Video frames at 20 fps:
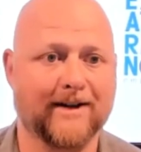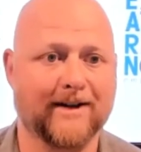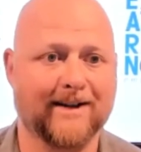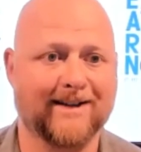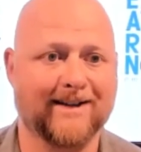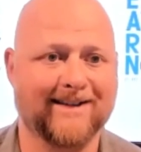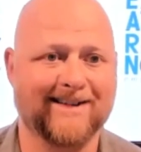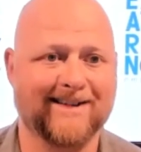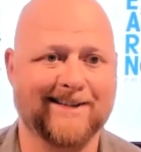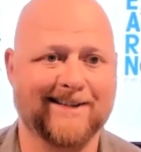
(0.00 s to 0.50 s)
And
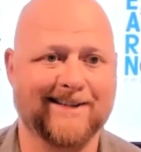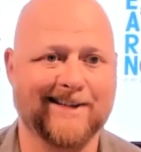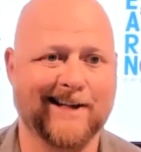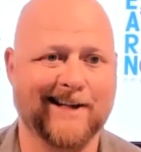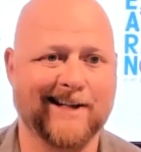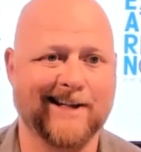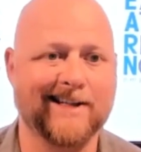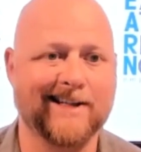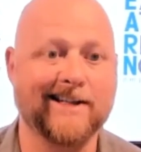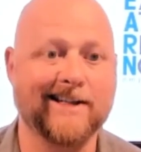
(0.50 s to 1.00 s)
it's
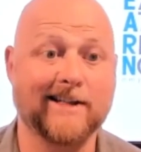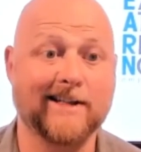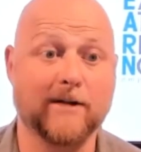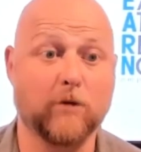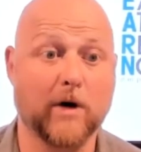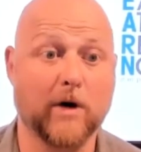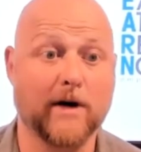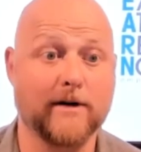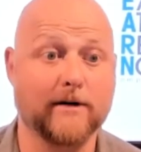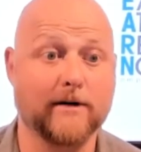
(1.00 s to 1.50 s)
easy
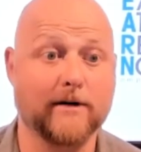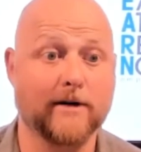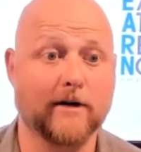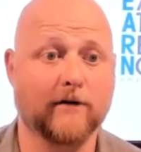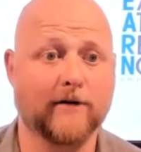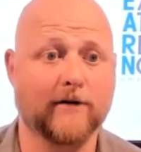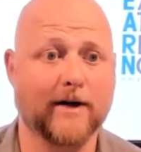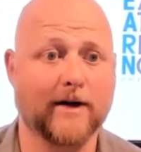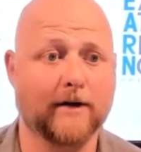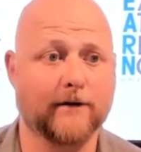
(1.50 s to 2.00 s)
to wear
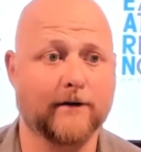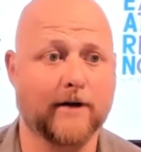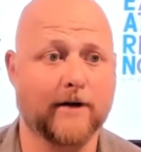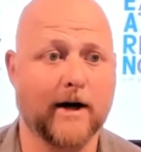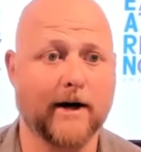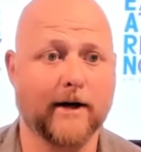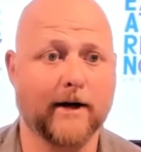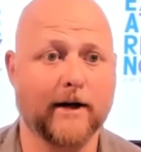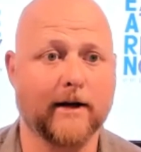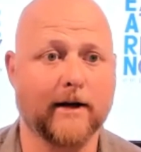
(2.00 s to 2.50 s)
yourself out
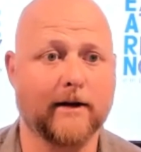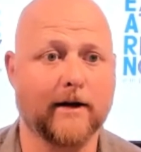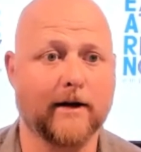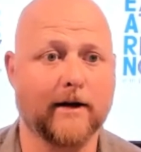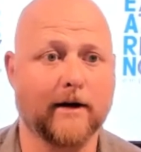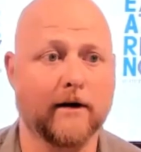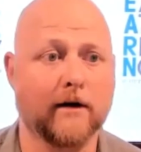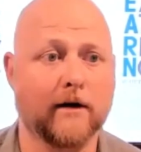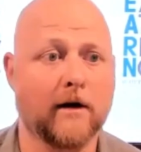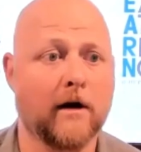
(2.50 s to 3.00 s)
trying to get
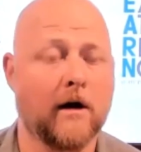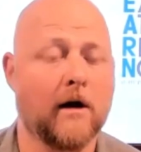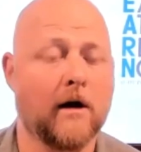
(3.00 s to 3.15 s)
there.